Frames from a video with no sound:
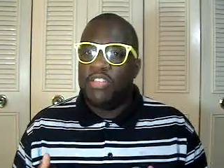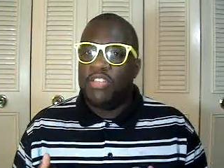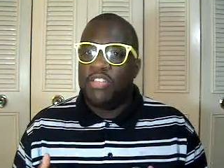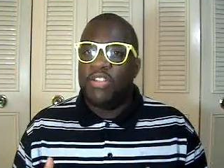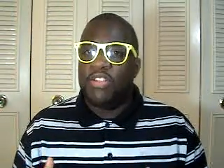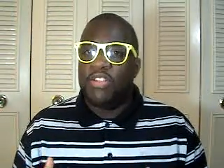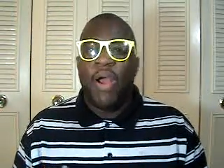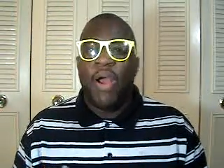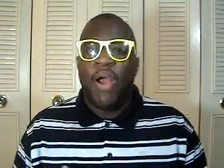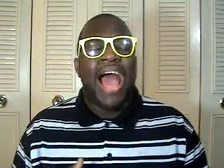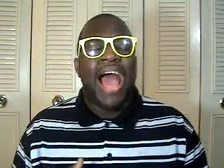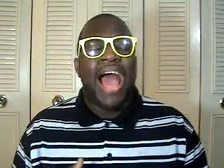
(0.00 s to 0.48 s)

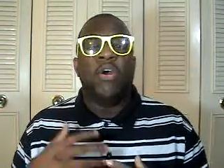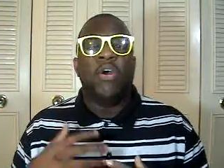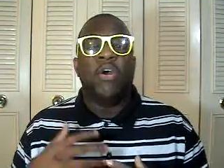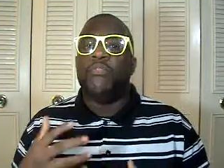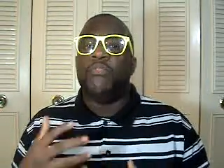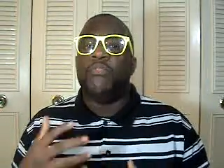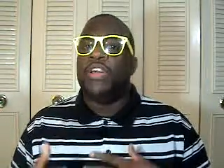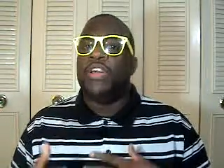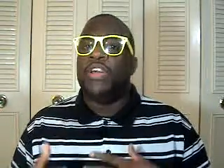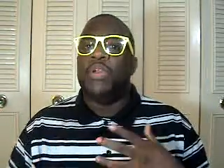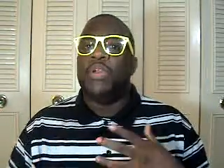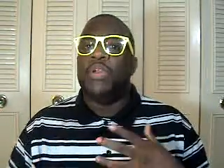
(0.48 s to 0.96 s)
You know, I
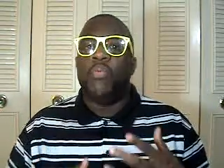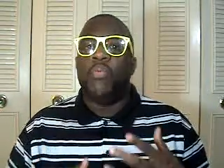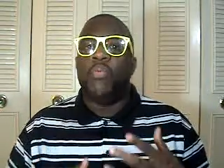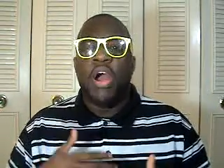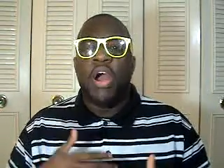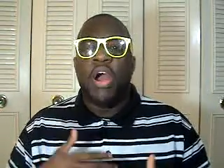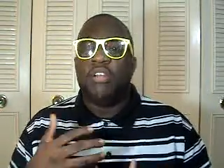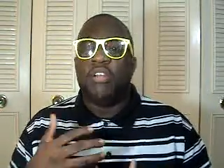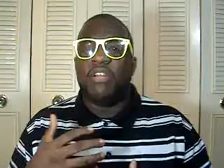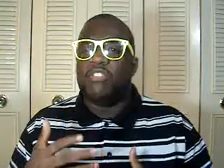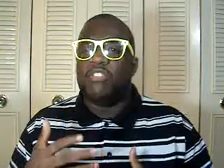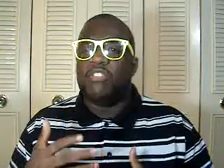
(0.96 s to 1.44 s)
don't really
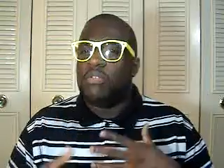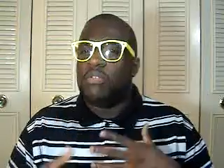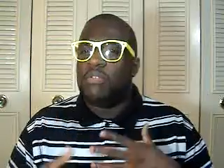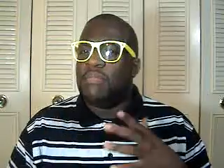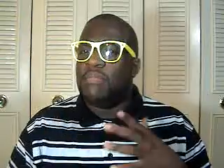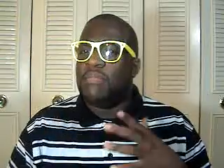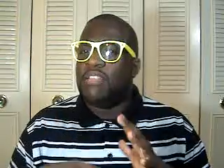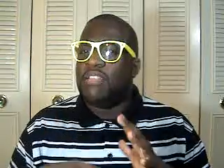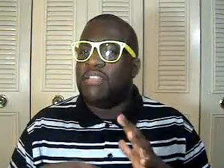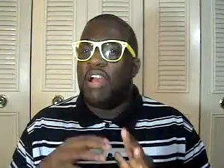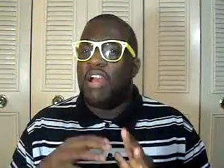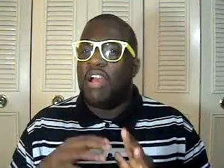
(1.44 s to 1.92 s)
want too
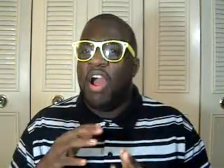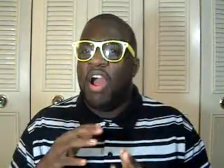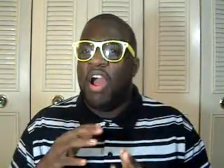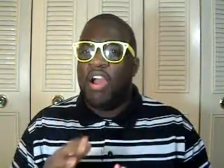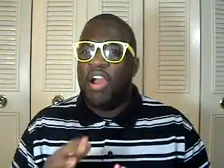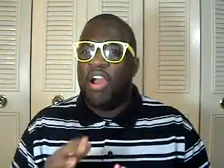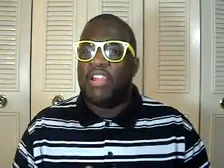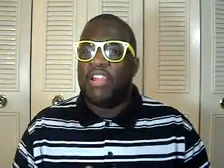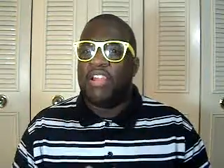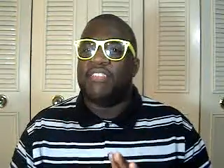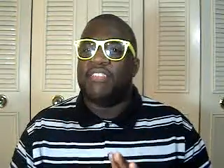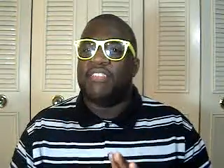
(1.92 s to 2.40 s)
many
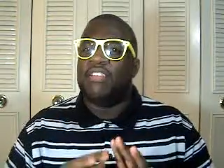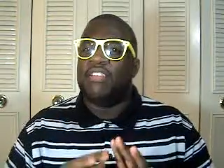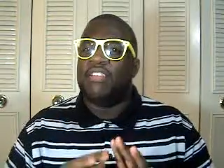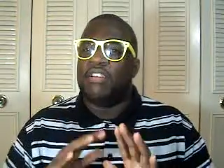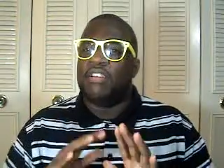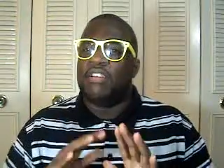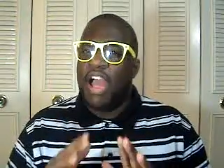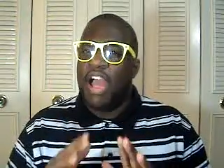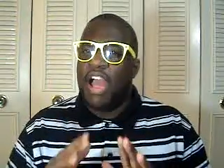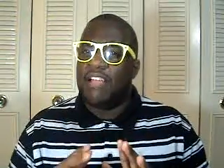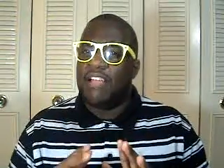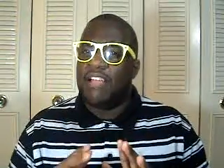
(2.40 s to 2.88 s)
artists,
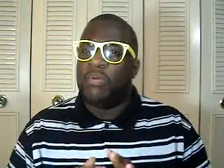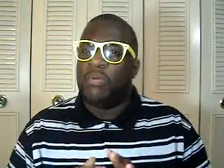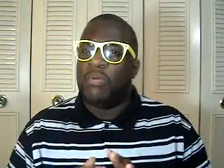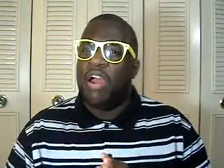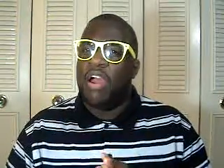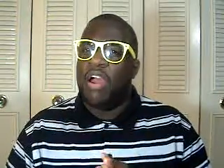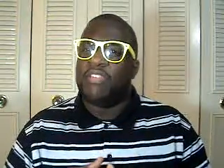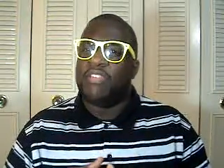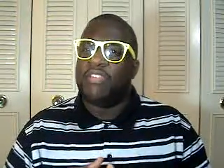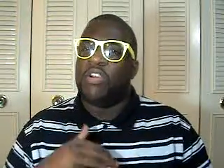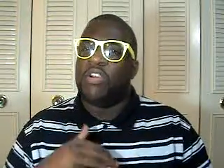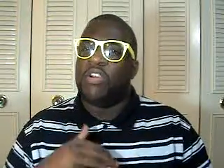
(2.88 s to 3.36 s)
the gospel
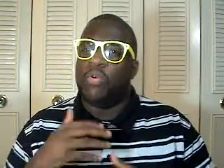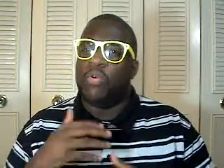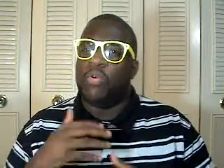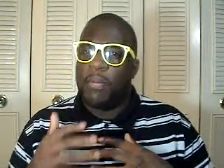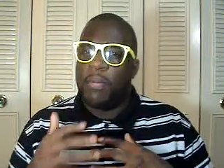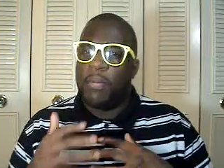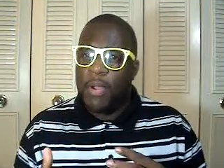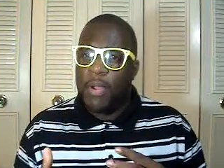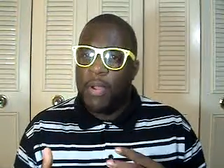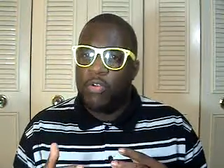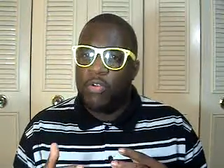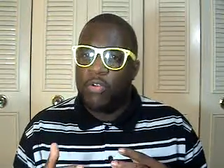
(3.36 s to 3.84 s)
artists, to go
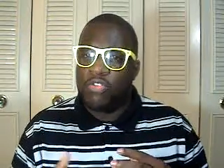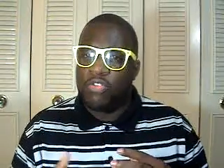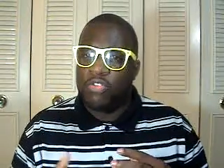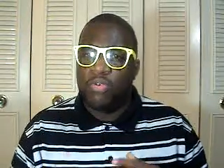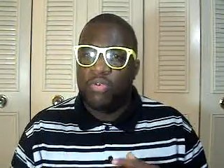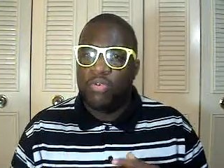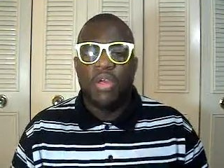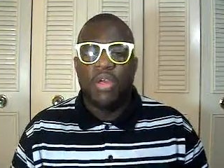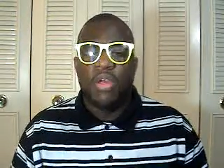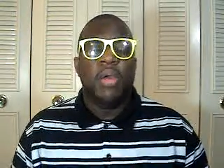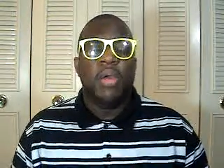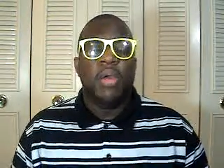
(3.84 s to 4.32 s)

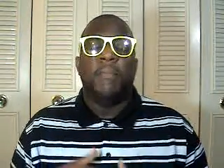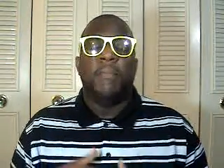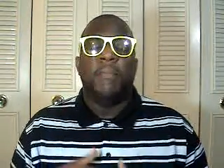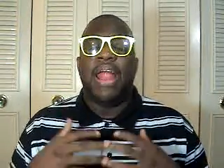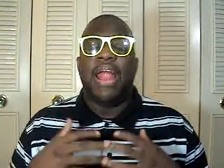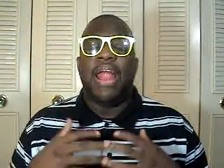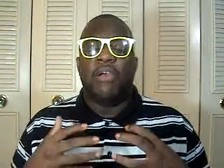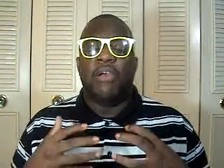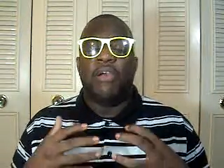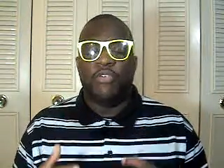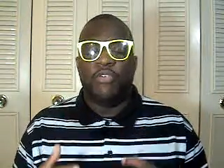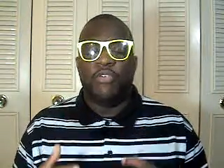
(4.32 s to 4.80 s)
commercial, but
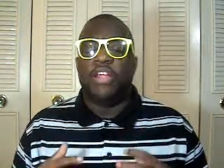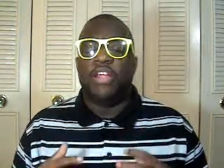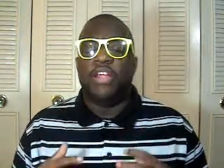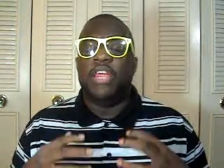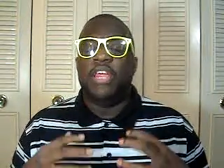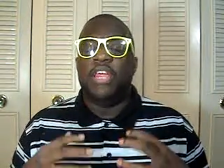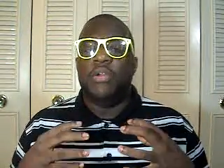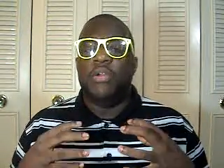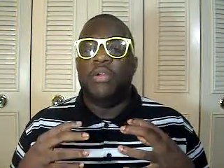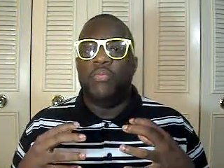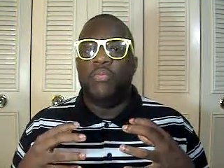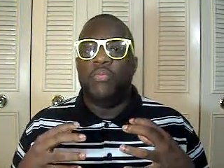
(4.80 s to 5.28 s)
I
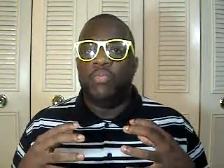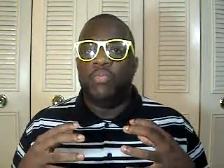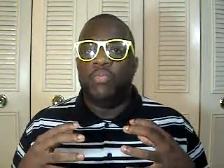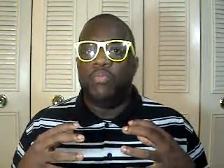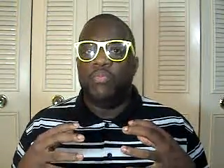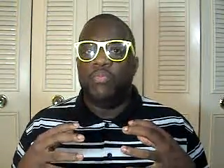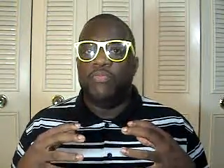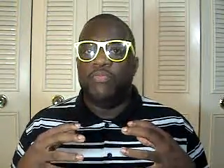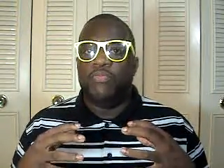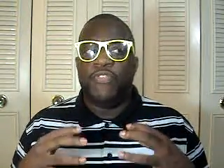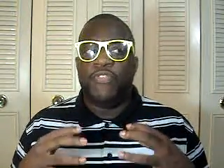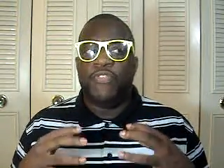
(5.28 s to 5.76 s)
really
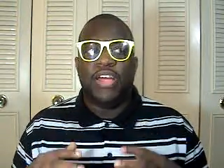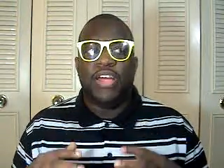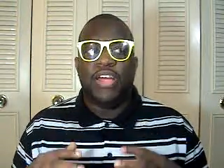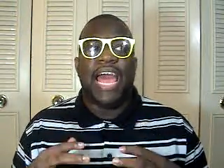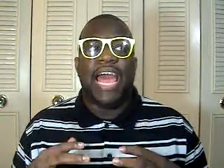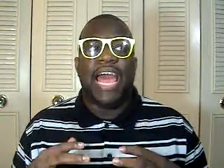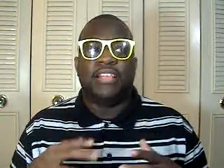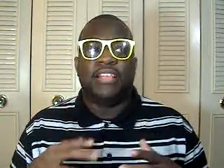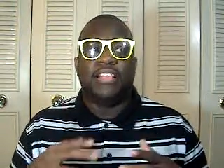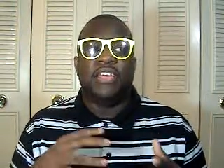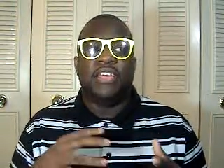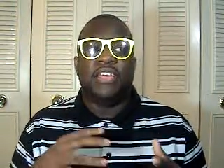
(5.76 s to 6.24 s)
feel
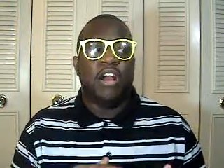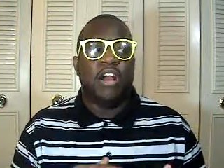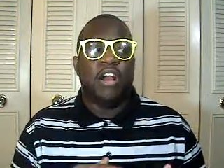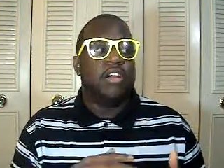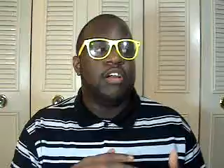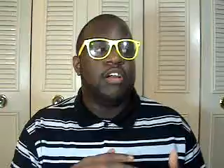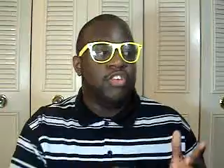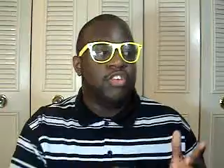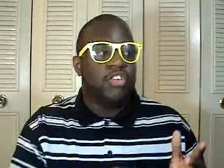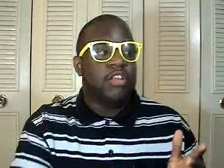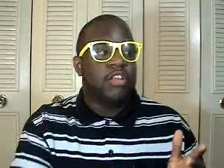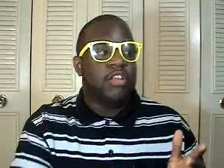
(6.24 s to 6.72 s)
like the
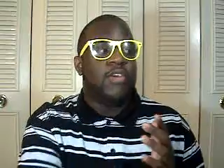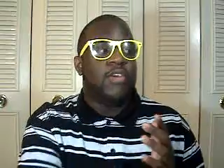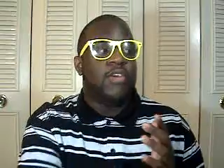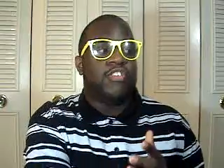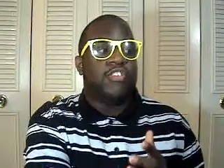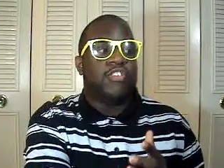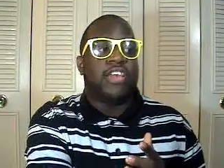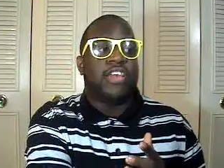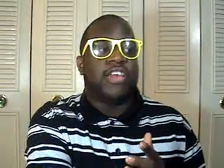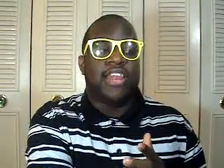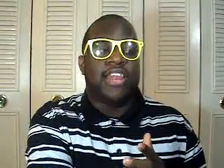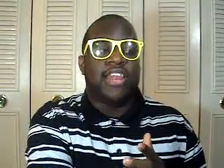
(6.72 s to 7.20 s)
younger
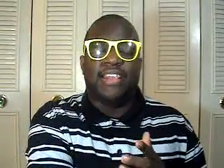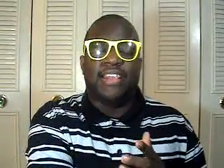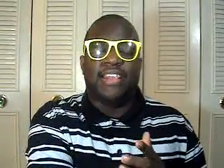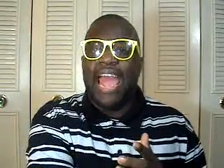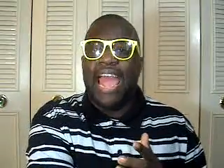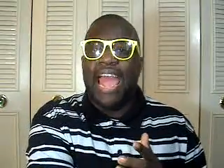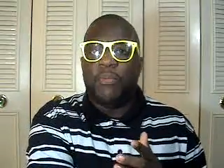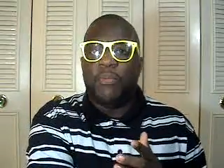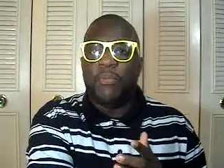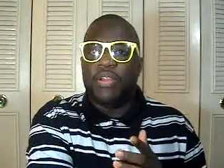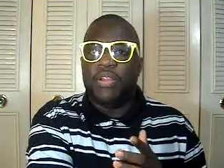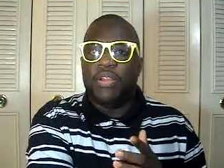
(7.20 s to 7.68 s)
generation can
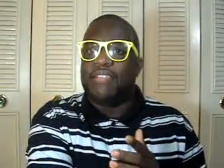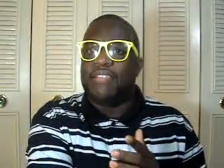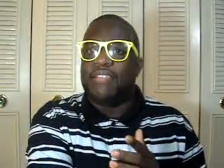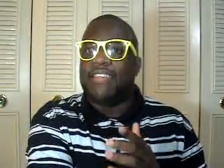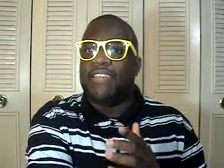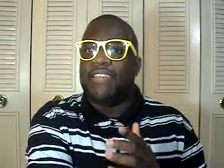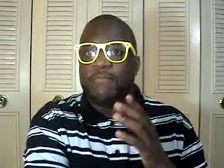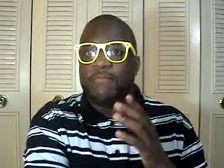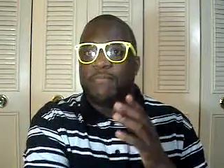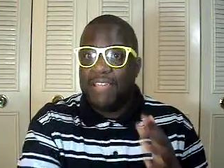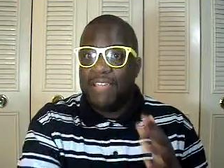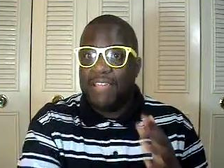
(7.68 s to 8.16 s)
adapt with this,
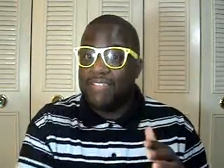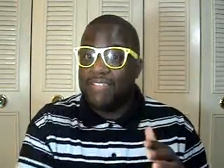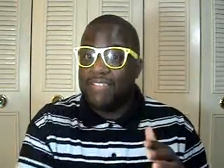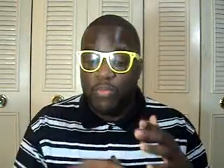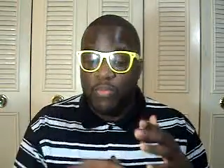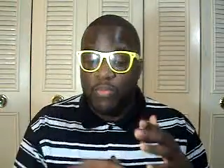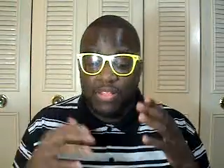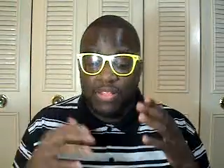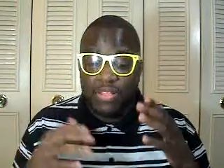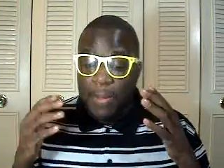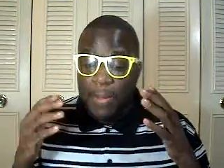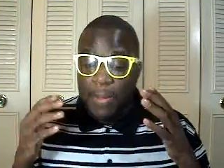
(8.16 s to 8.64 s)
especially
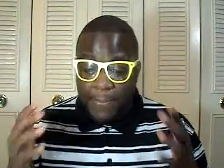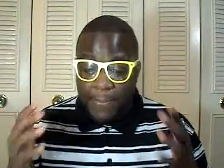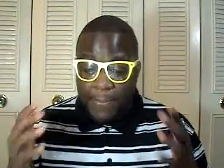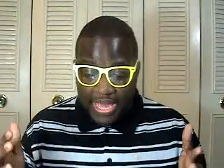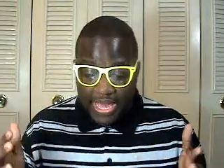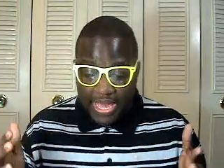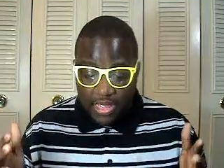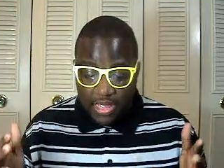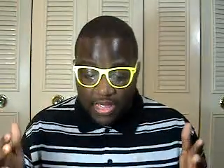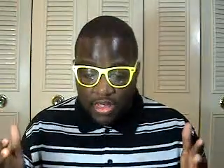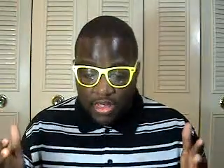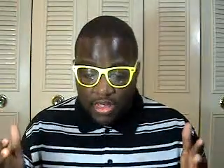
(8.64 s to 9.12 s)
with the
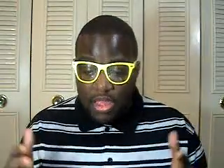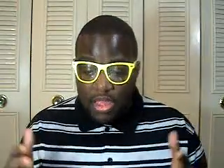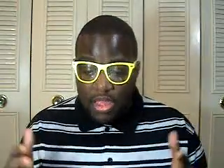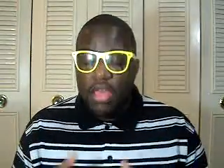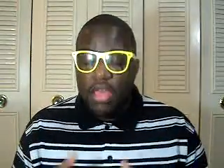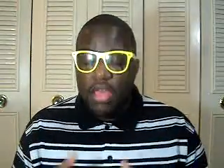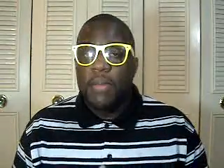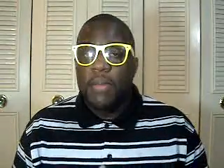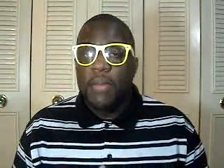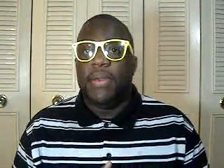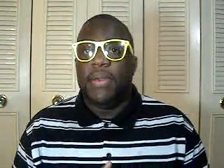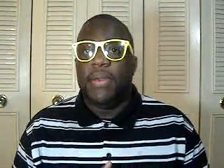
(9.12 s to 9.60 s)
beat,
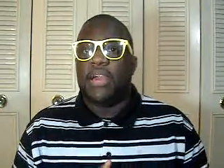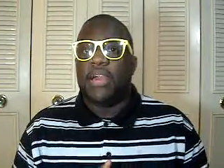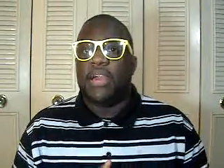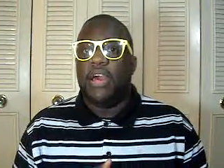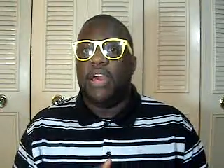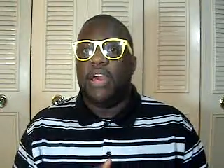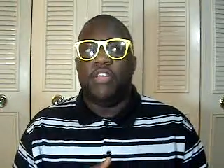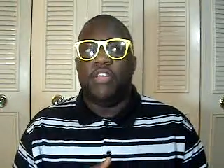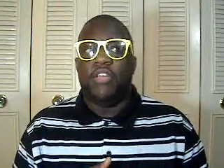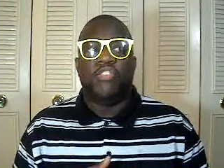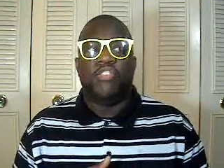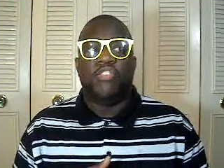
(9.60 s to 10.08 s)

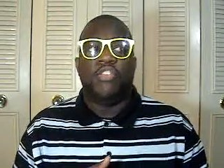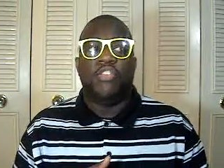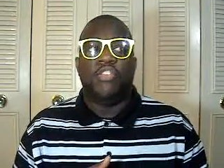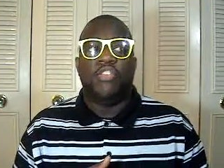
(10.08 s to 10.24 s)
because